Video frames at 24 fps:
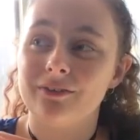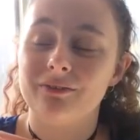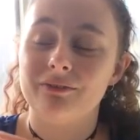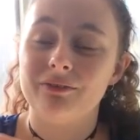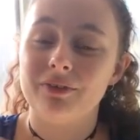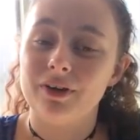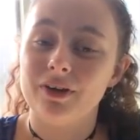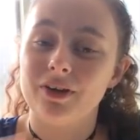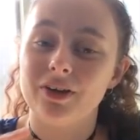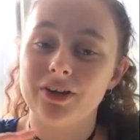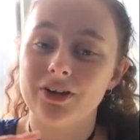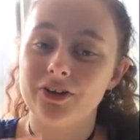
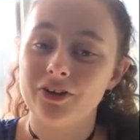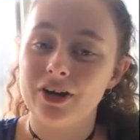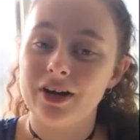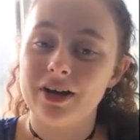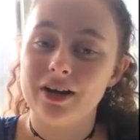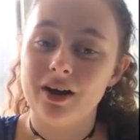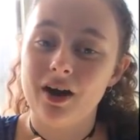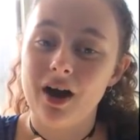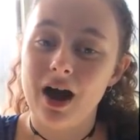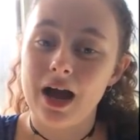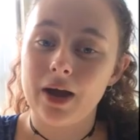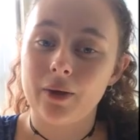really great
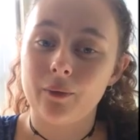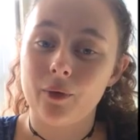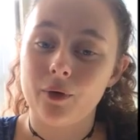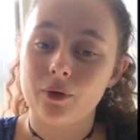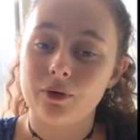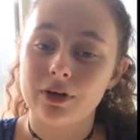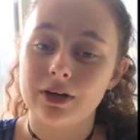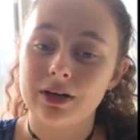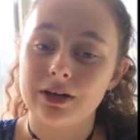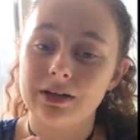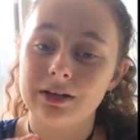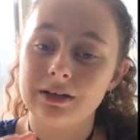high
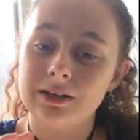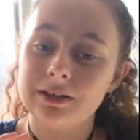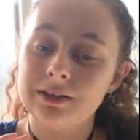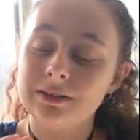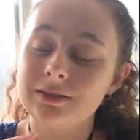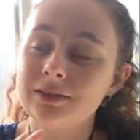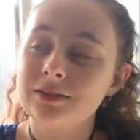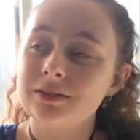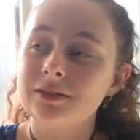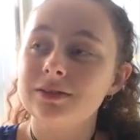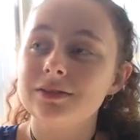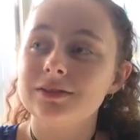quality
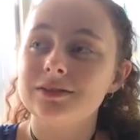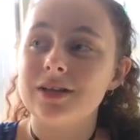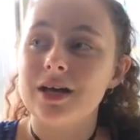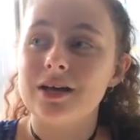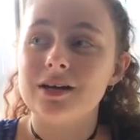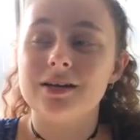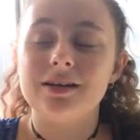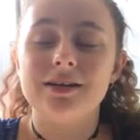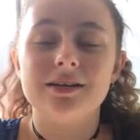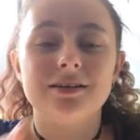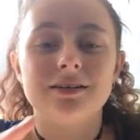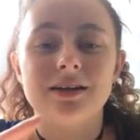
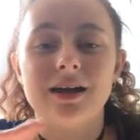sunnies.